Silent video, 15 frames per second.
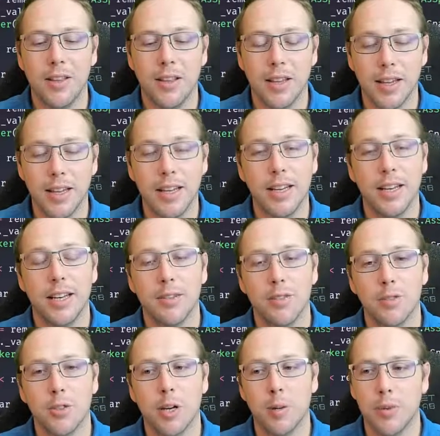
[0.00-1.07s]
again, in
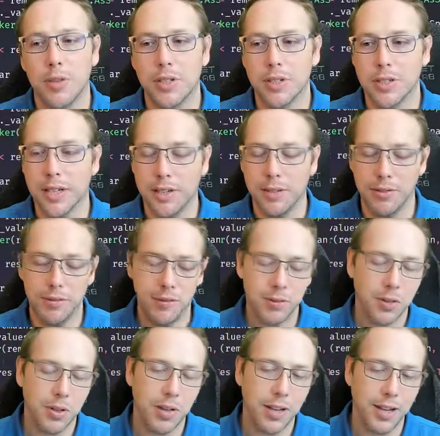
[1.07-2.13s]
F#, this is kind of,
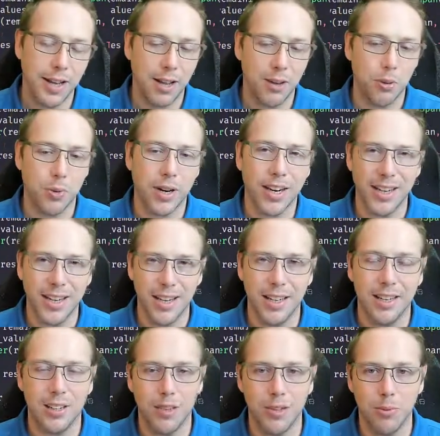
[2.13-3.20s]
now that we're kind of getting
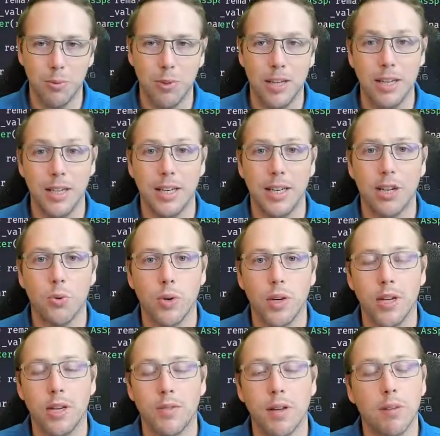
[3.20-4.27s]
into the really nitty
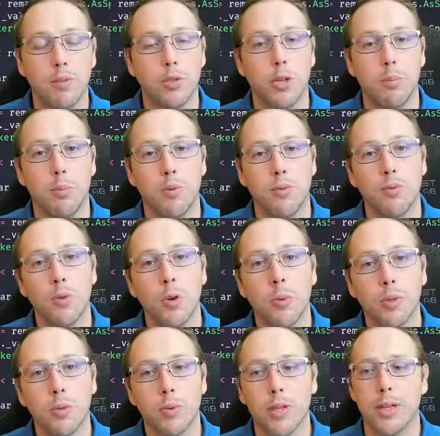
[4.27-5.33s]
gritty of F#
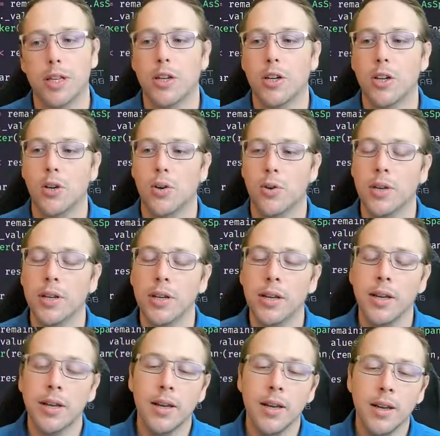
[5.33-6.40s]
performance related code,
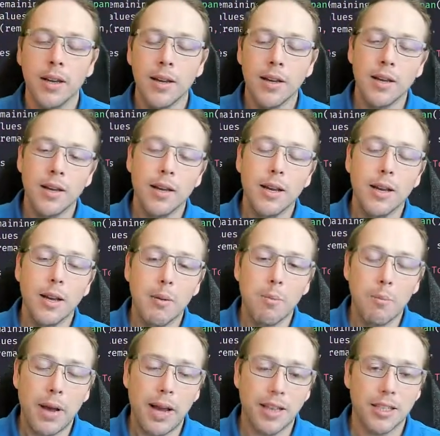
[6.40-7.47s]

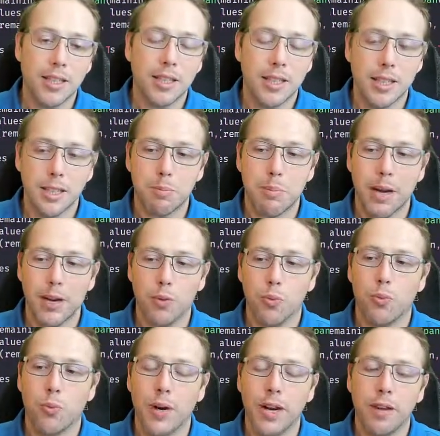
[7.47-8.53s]
passing things by
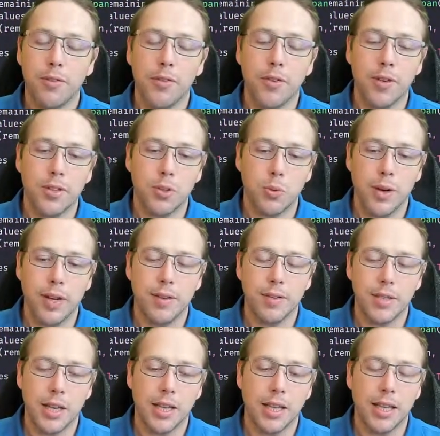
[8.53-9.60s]
ref is a way of
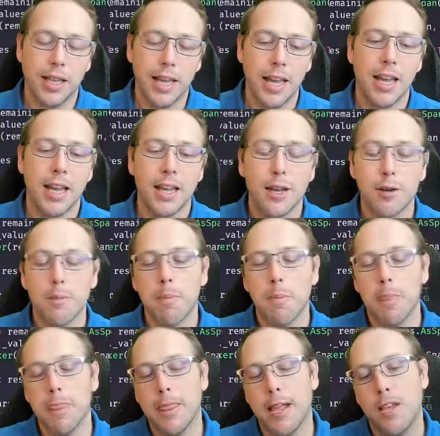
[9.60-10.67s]
saying like, hey,
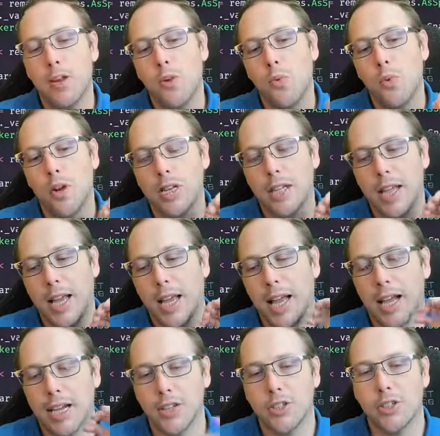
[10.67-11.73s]
I don't want to
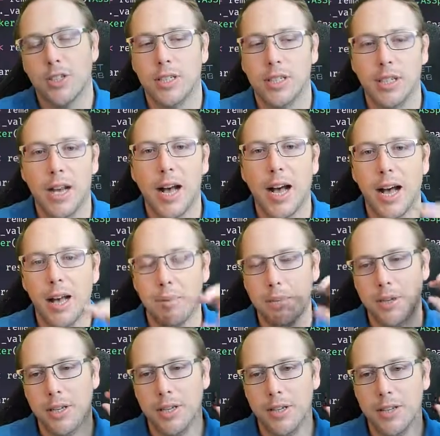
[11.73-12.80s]
actually
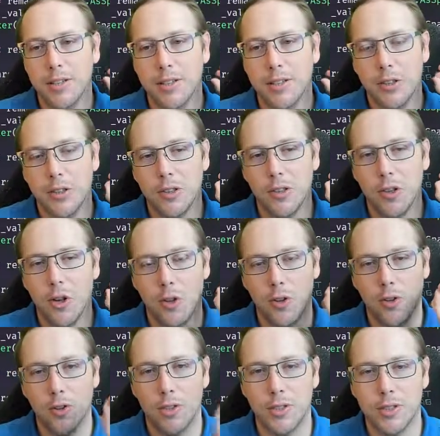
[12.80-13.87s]
copy all
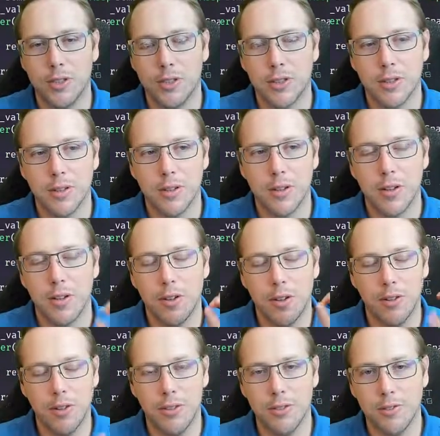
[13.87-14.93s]
these
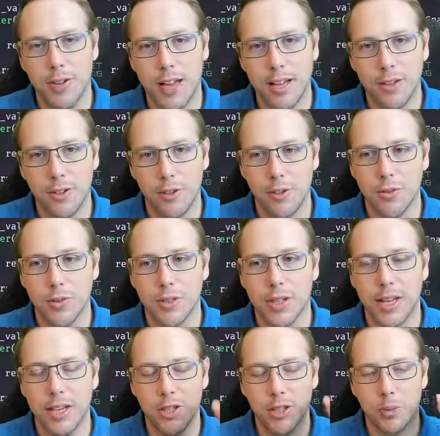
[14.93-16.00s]
values.
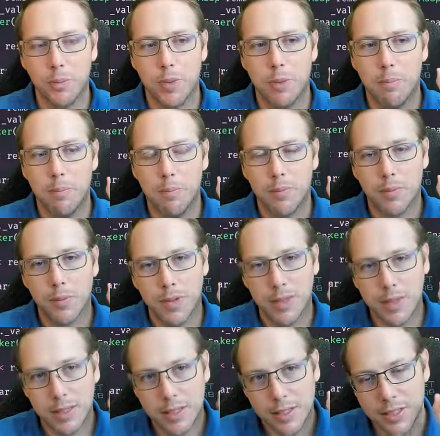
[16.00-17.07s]
I just want
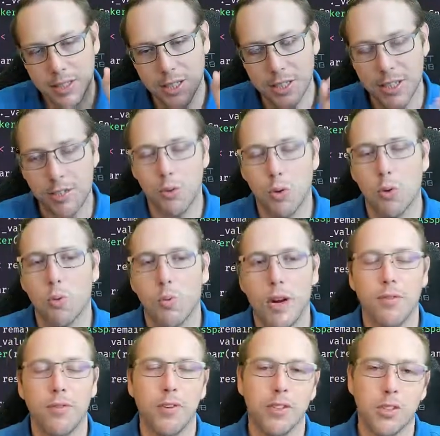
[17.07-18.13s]
to give you a
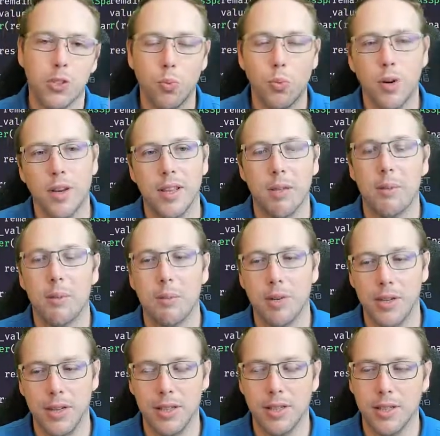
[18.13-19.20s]
reference to where that
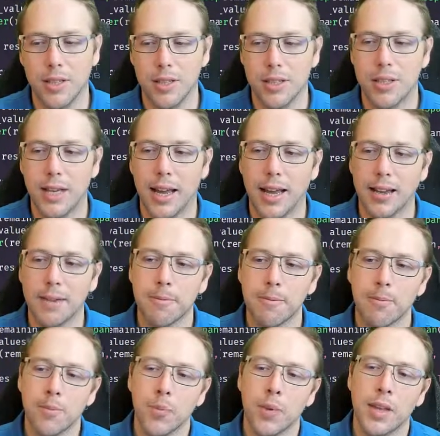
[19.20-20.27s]
memory is on the stack.
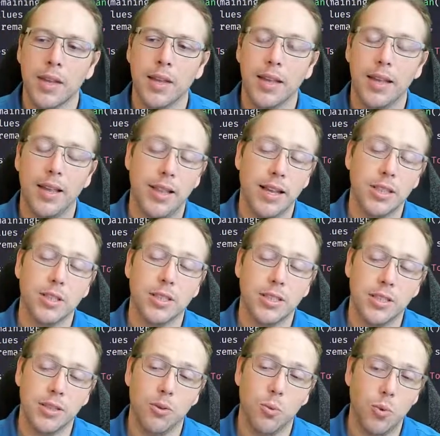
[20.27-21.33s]
And that's
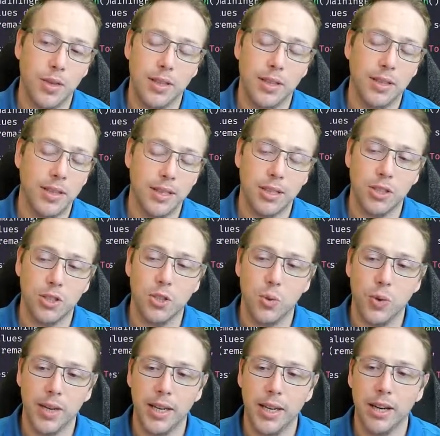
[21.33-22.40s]
just what this is
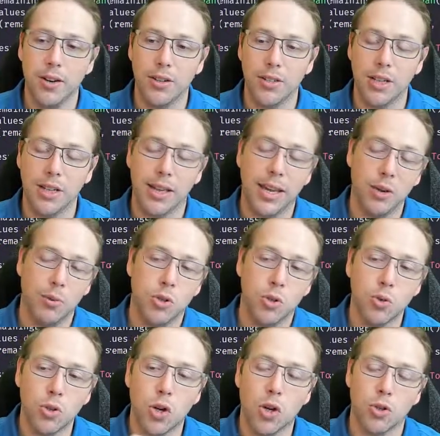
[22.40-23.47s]
doing here, saying like, hey, when
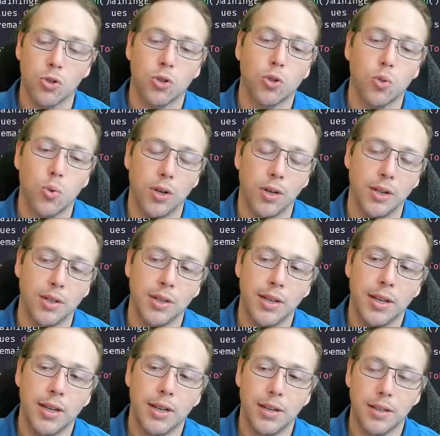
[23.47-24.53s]
you call sort,
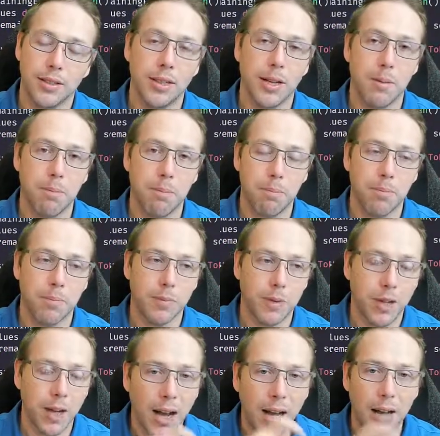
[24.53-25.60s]
it's not
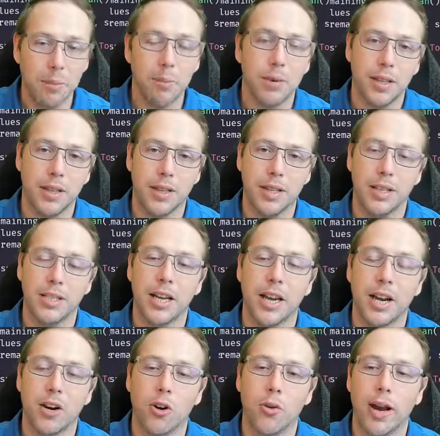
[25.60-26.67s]
copying the
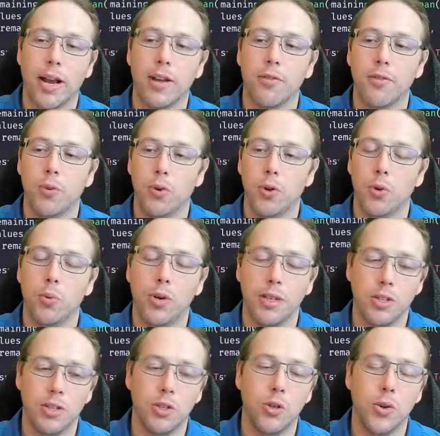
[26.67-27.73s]
entire graph for you. What
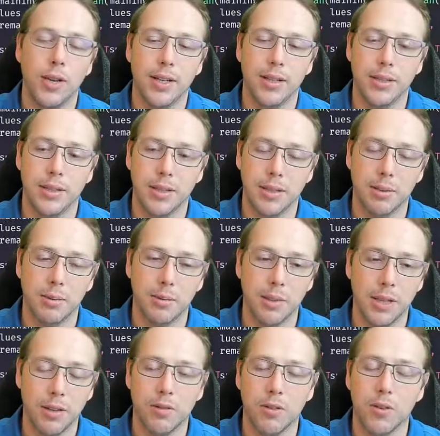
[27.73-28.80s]
it's doing is it's
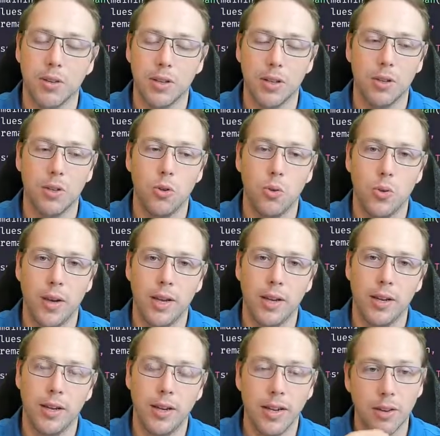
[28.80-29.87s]
giving you
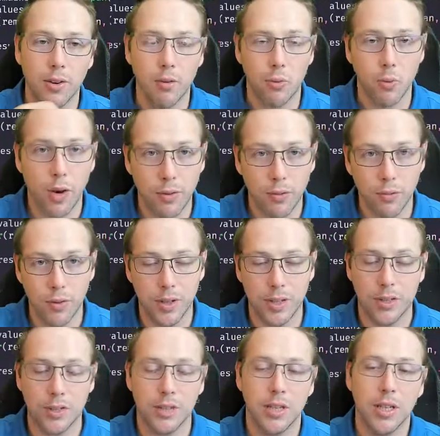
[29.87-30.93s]
a
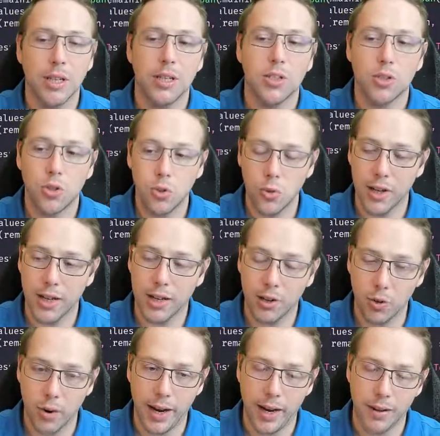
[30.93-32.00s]
reference to that
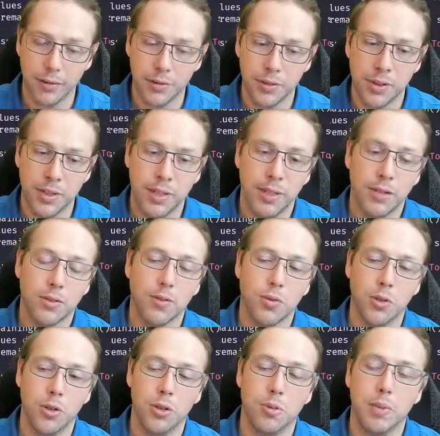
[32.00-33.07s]
graph
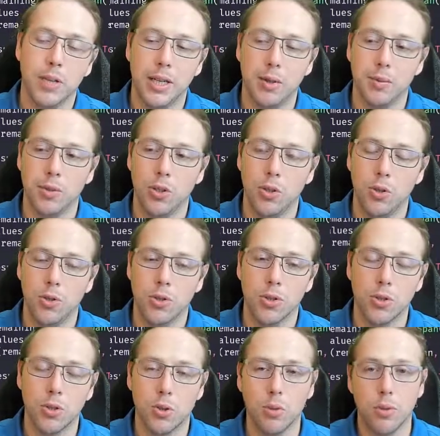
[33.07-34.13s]
for you to be able to use.
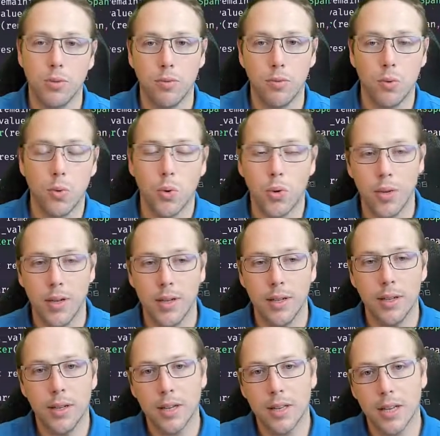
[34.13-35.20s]
And so you avoid
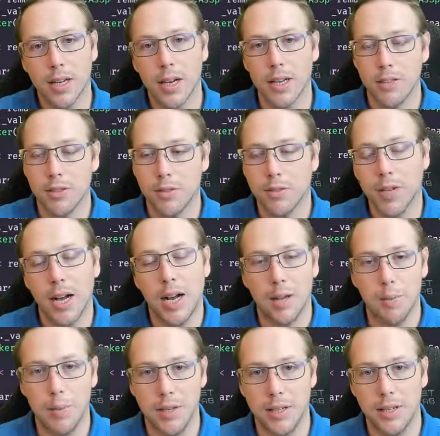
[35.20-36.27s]
the cost of
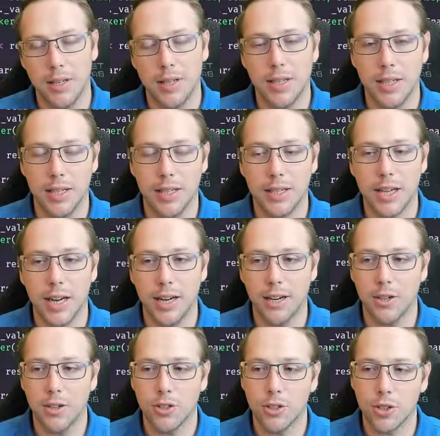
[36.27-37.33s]
copying the
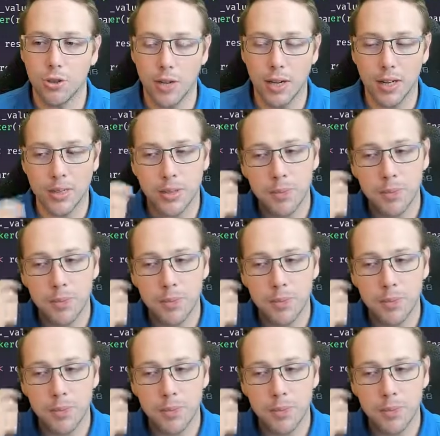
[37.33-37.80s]
entire struct.